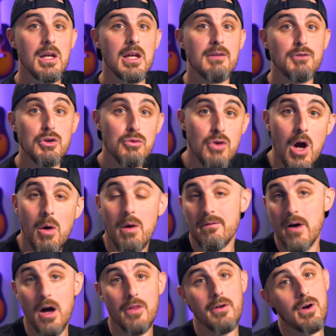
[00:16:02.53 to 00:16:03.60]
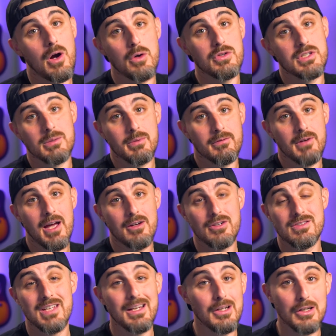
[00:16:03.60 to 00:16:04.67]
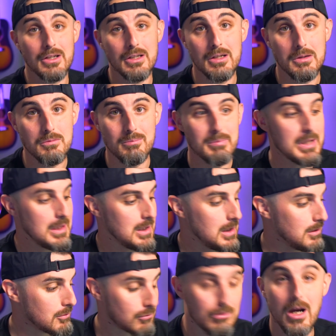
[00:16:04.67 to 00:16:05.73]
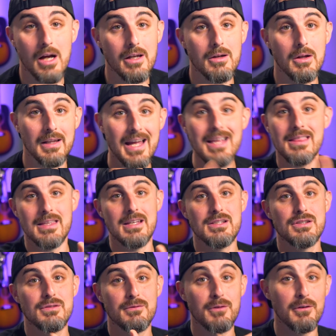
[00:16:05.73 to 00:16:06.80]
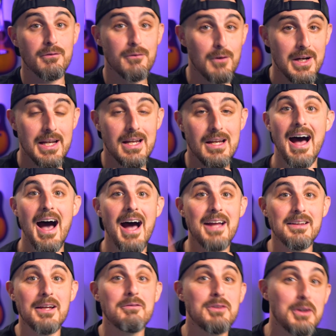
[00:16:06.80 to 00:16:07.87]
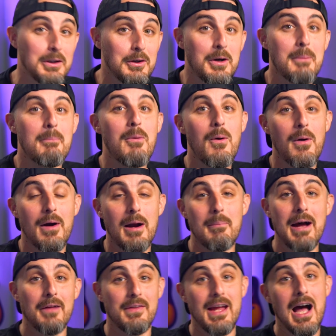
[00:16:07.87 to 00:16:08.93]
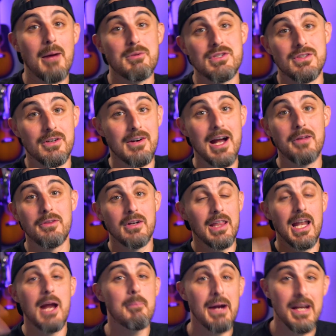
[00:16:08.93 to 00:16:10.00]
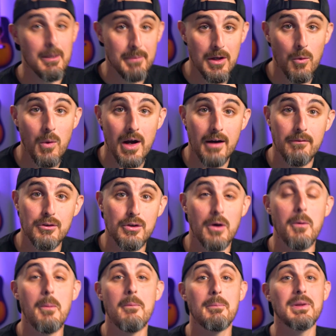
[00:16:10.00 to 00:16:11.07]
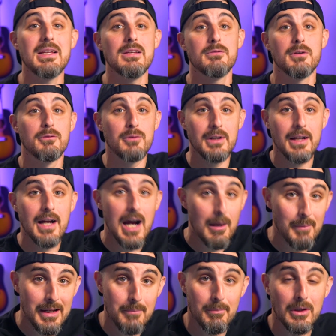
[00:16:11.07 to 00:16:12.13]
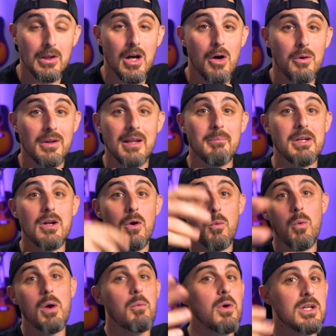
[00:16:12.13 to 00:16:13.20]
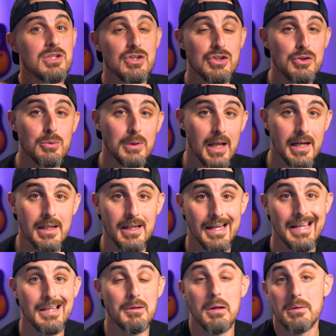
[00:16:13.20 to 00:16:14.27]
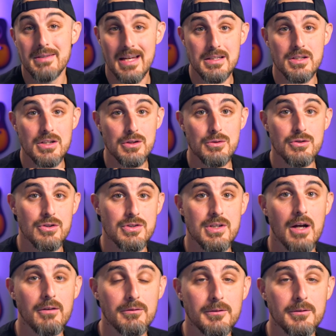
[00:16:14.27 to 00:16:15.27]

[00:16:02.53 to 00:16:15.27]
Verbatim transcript: if you know of other hosting providers that could be run like this for free, I'd love to learn more about the options that are out there that I might not be aware of. So please feel free to comment below to let me know what ones you like and tend to use yourself.